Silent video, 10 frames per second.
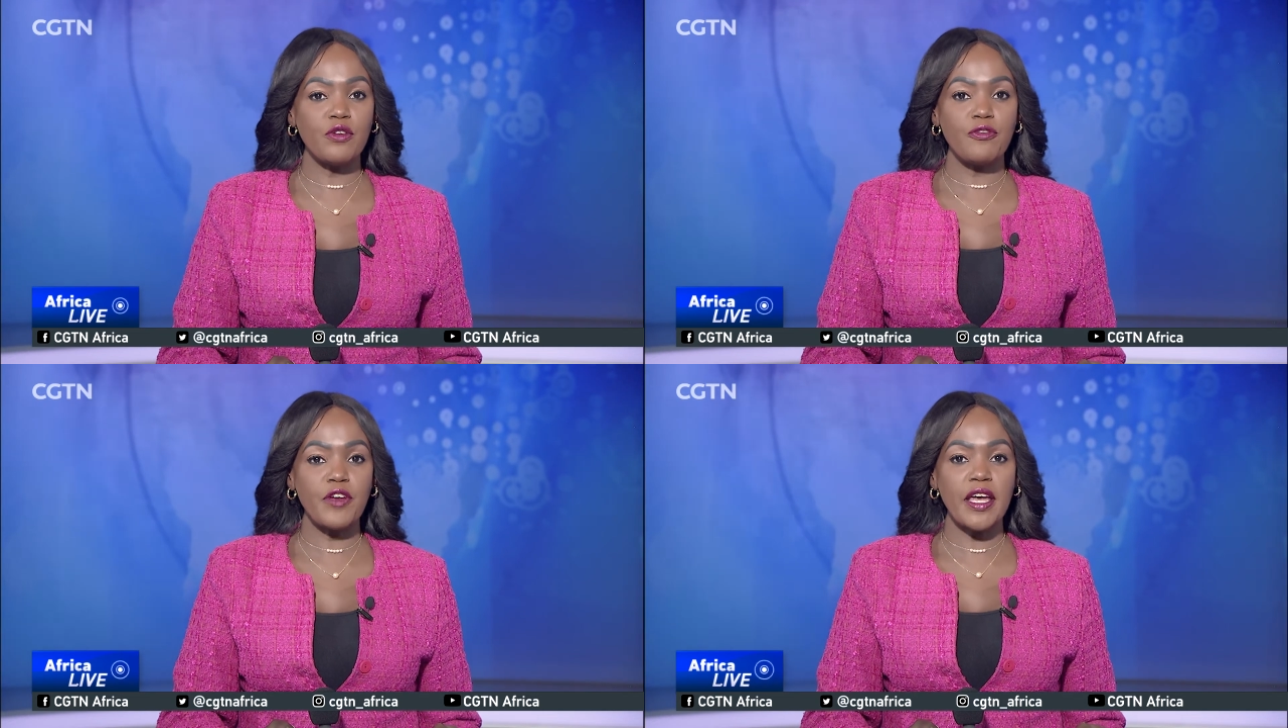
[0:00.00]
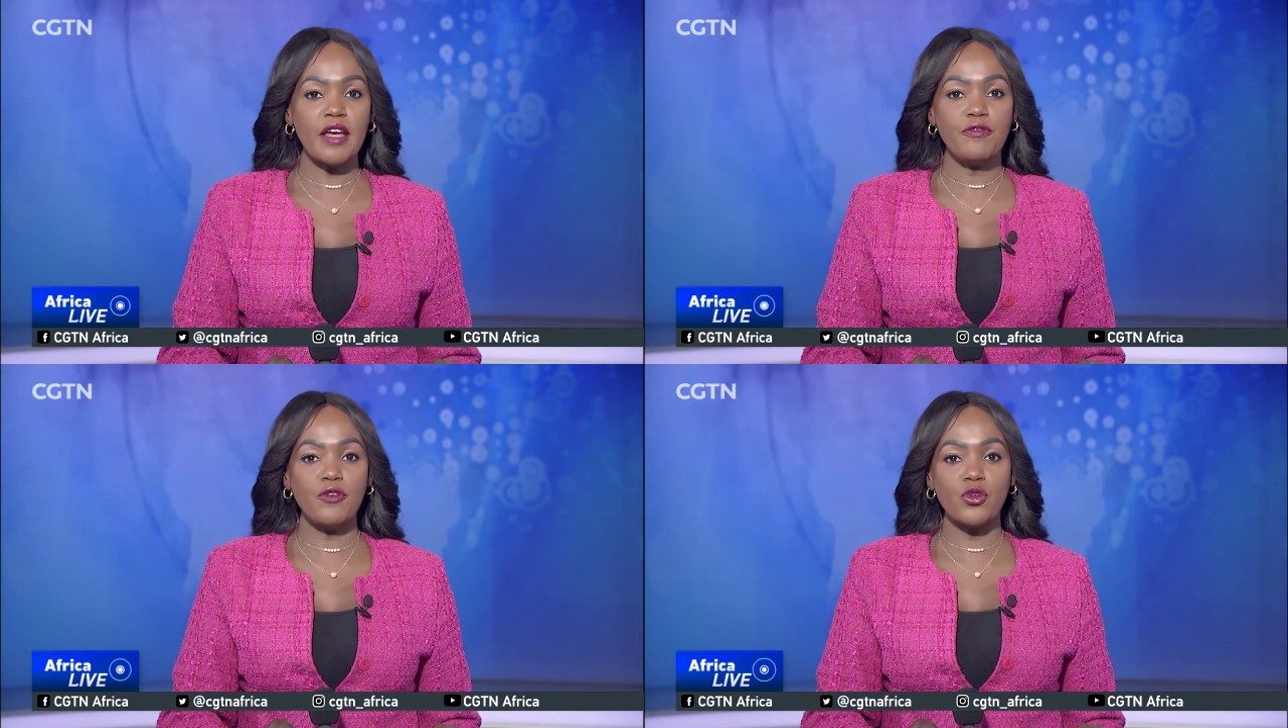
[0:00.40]

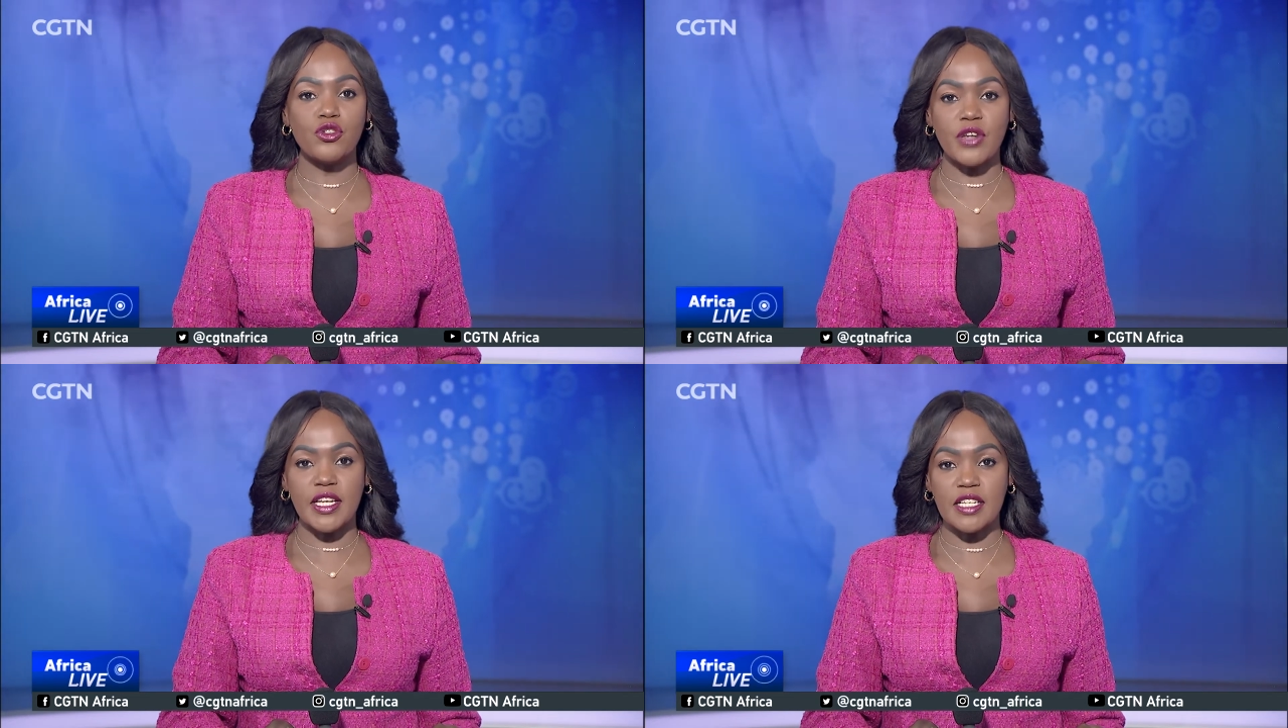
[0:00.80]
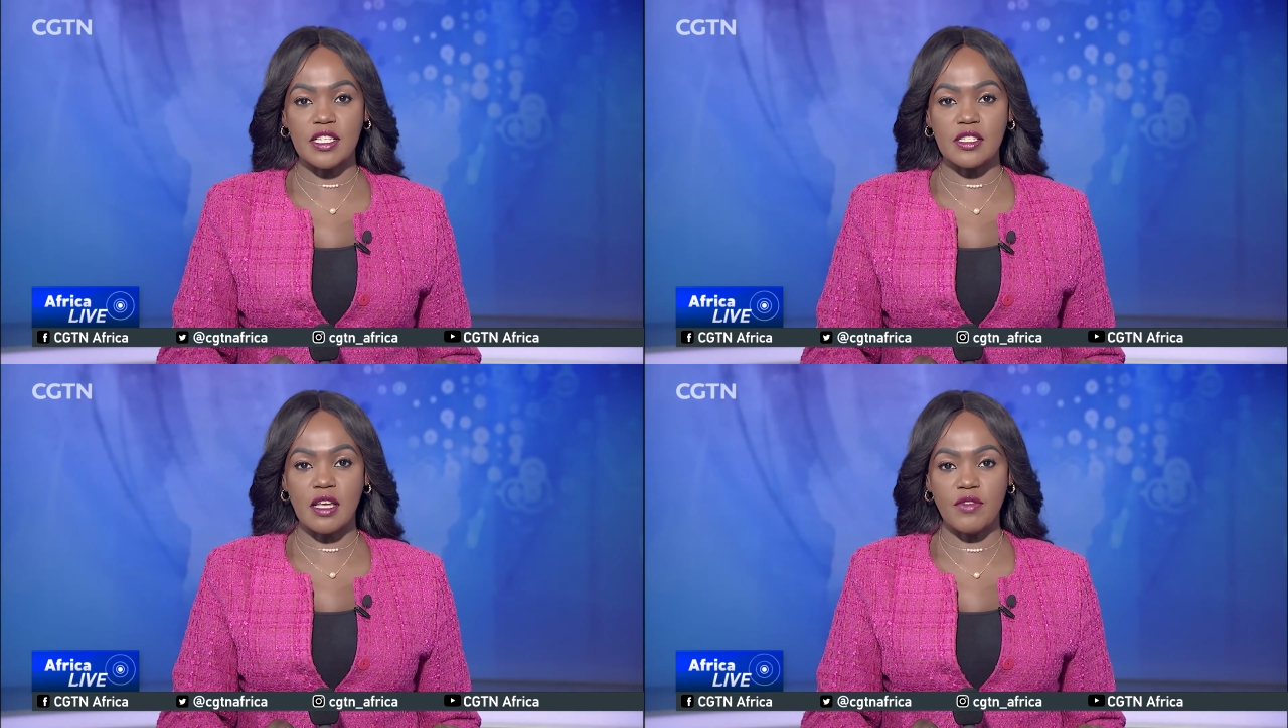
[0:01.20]
Fair for Trade
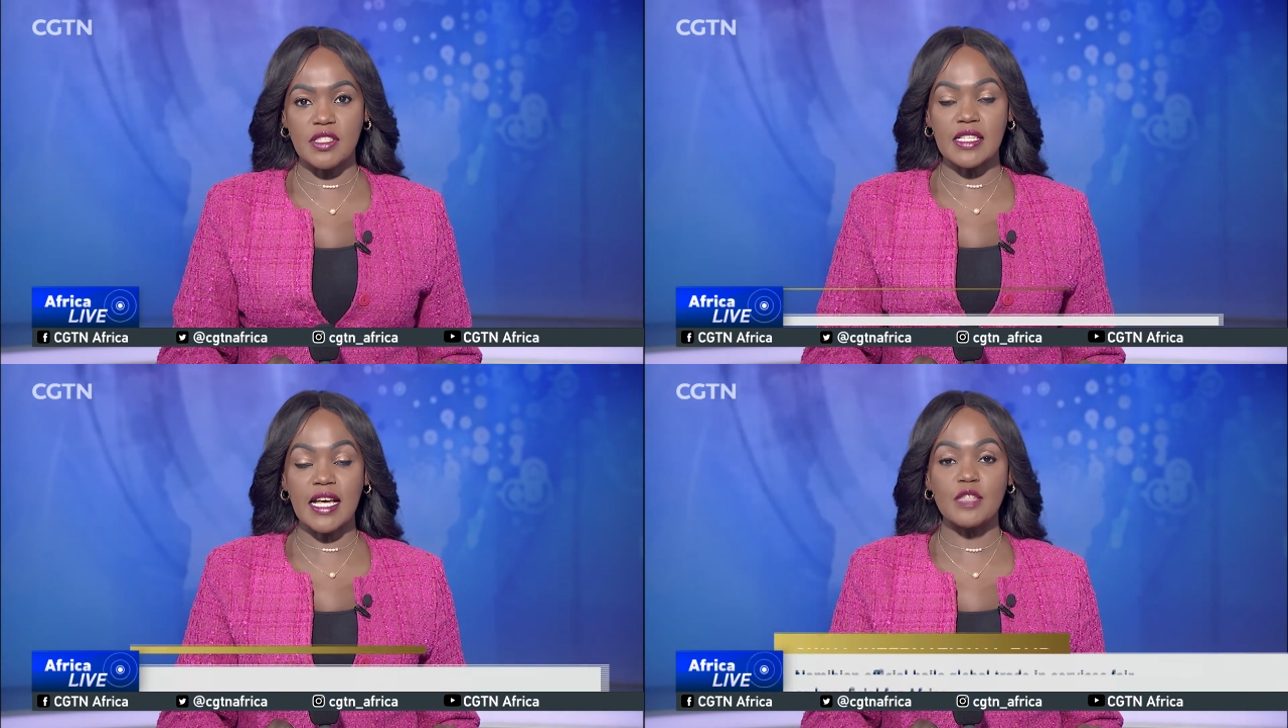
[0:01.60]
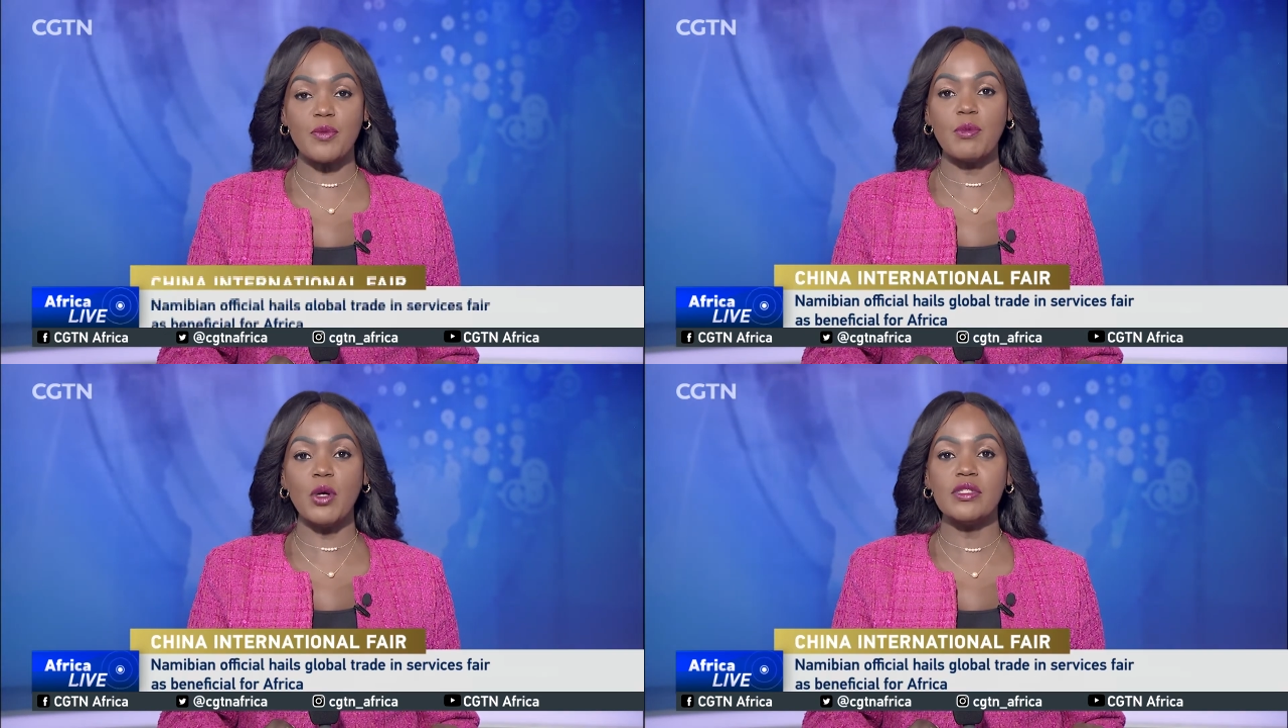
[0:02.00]
in Services has
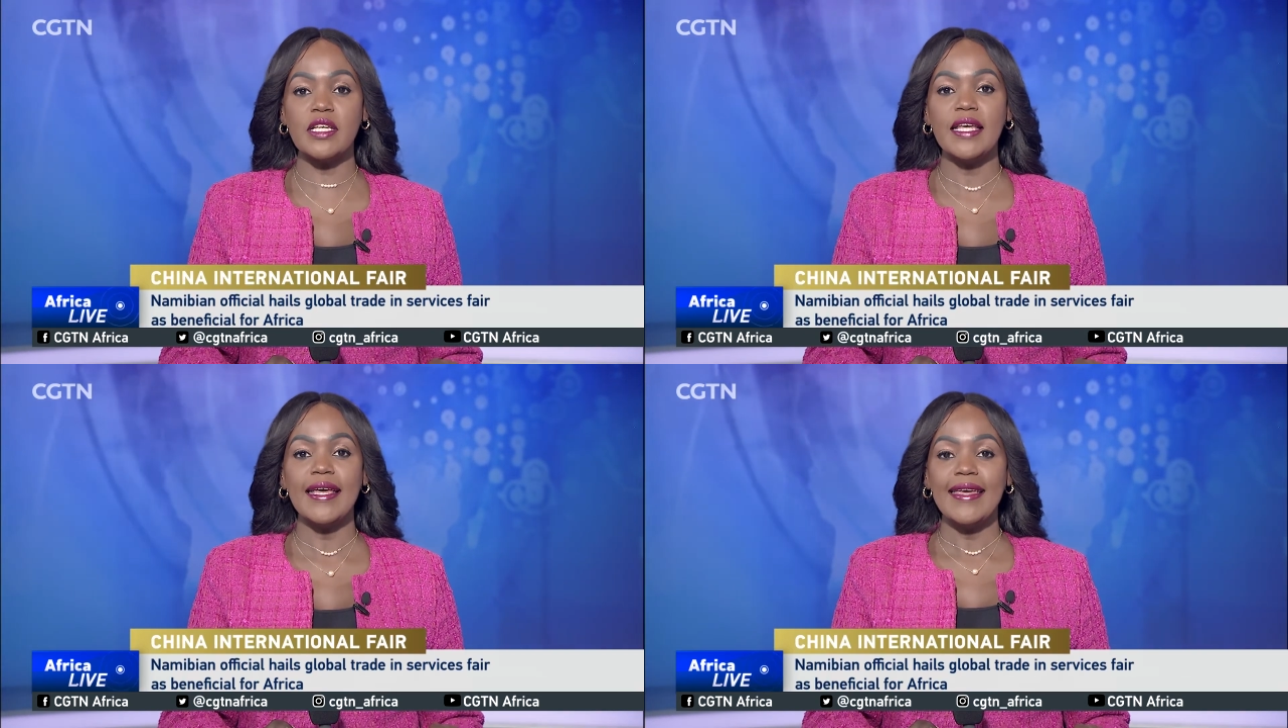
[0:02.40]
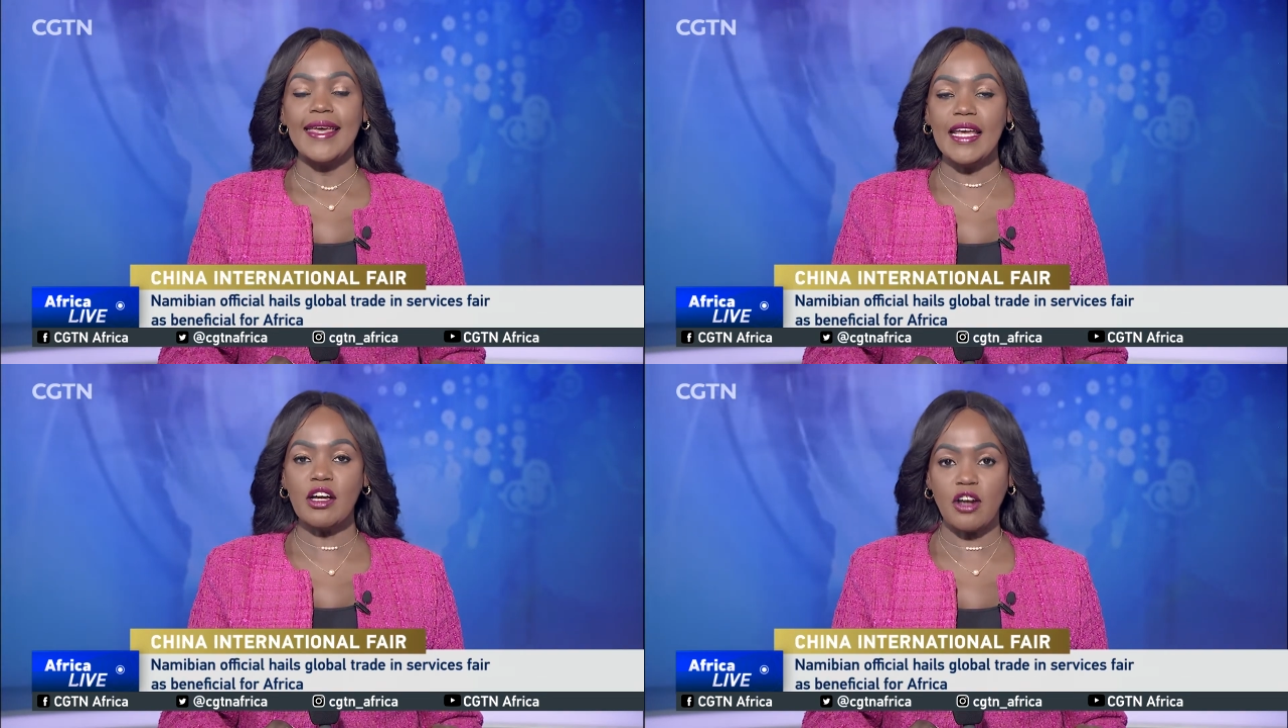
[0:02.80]
promoted
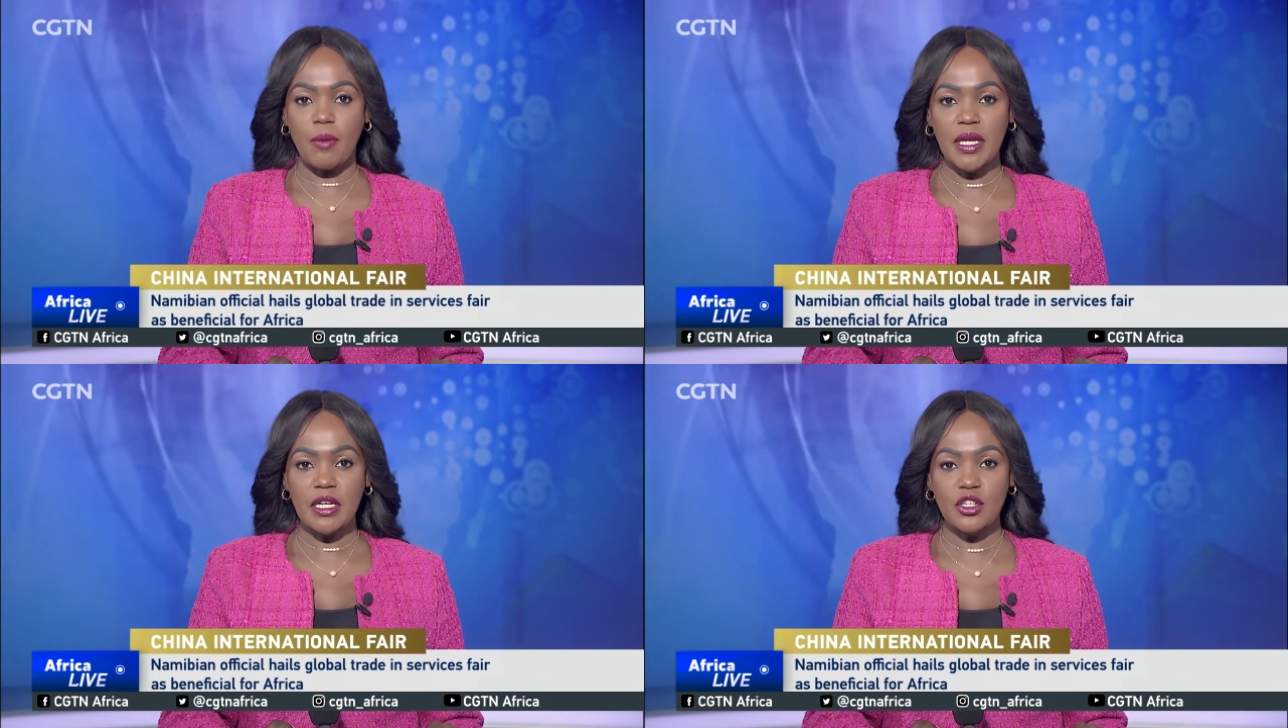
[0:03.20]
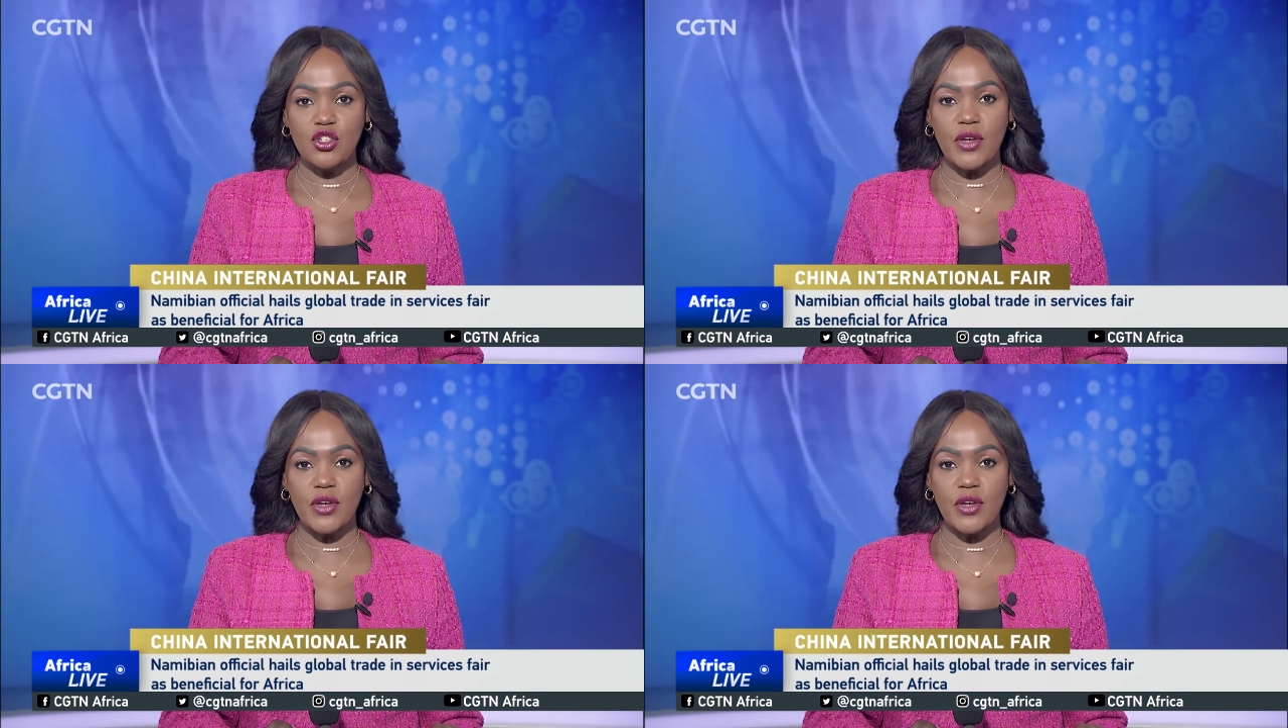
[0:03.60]
economic,